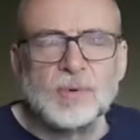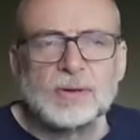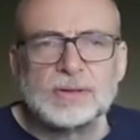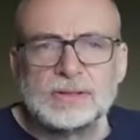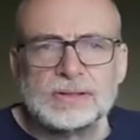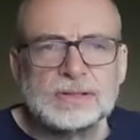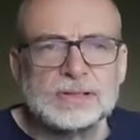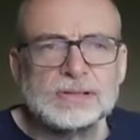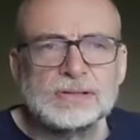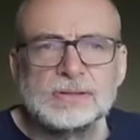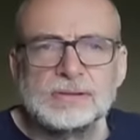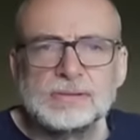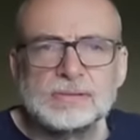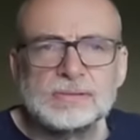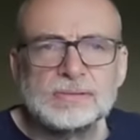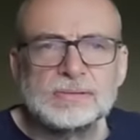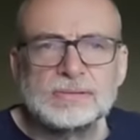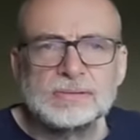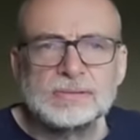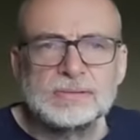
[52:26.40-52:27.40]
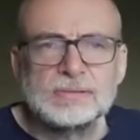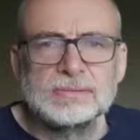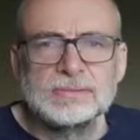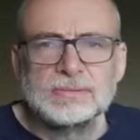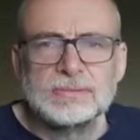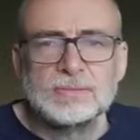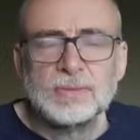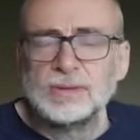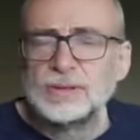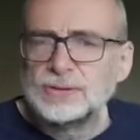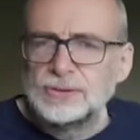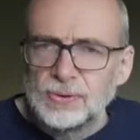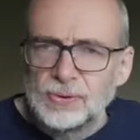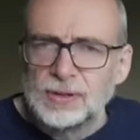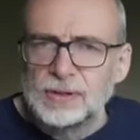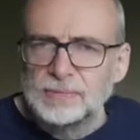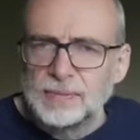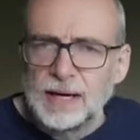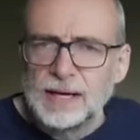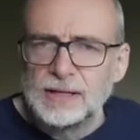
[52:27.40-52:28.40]
want to
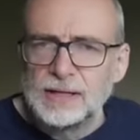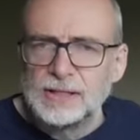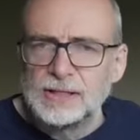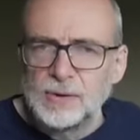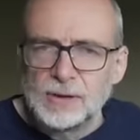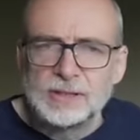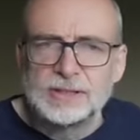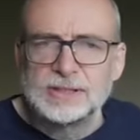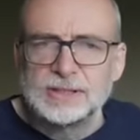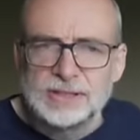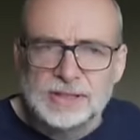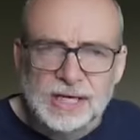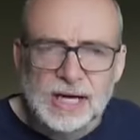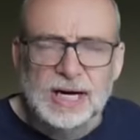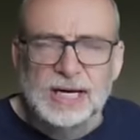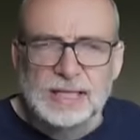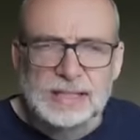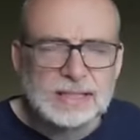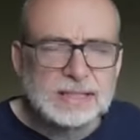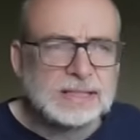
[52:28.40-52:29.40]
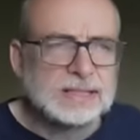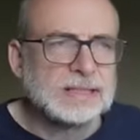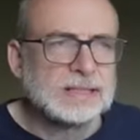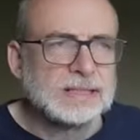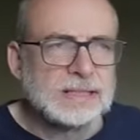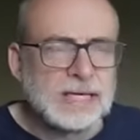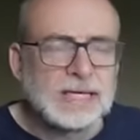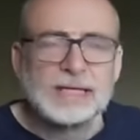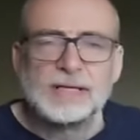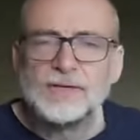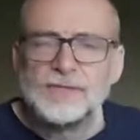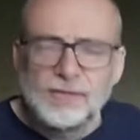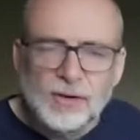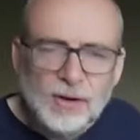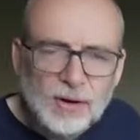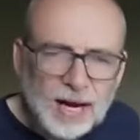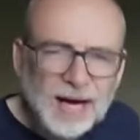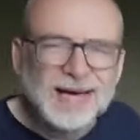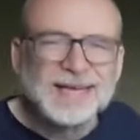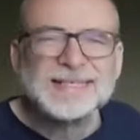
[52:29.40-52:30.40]
talk about, you want to discuss, and you've
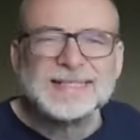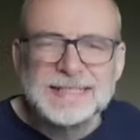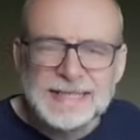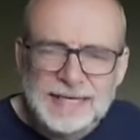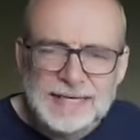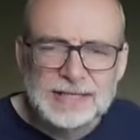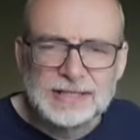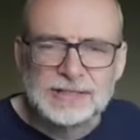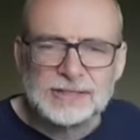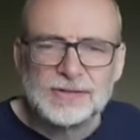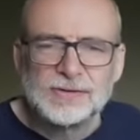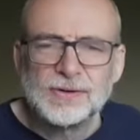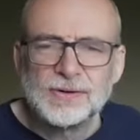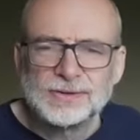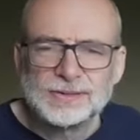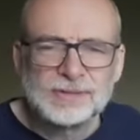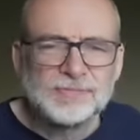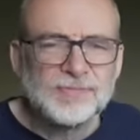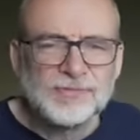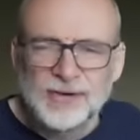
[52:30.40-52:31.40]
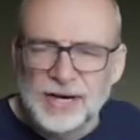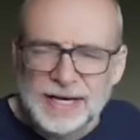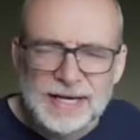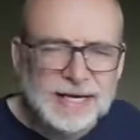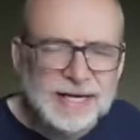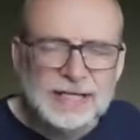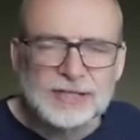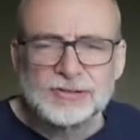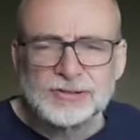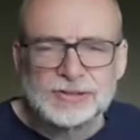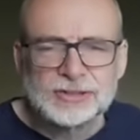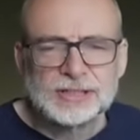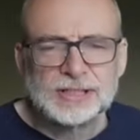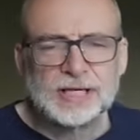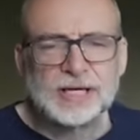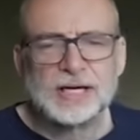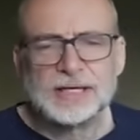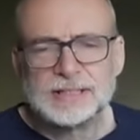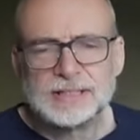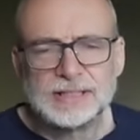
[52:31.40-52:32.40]
got ideas. You've got some really
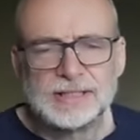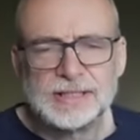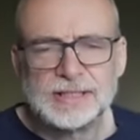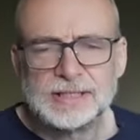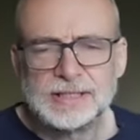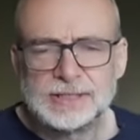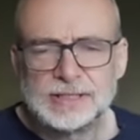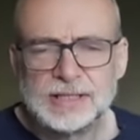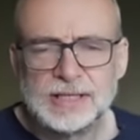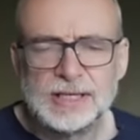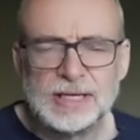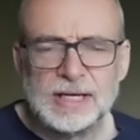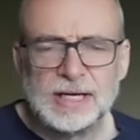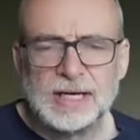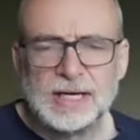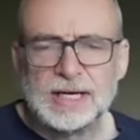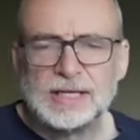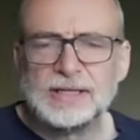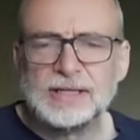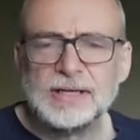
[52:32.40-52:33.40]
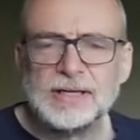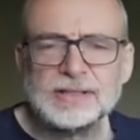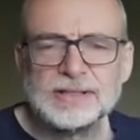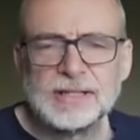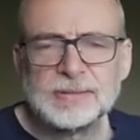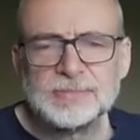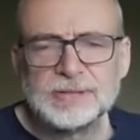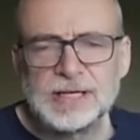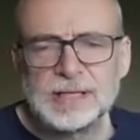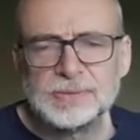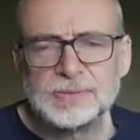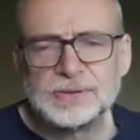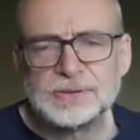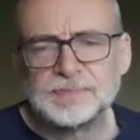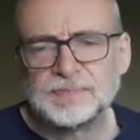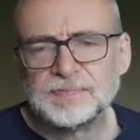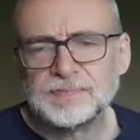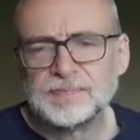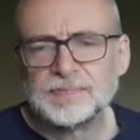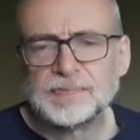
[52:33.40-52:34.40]
interesting ideas. And, you know,
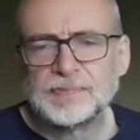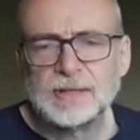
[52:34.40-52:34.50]
sometimes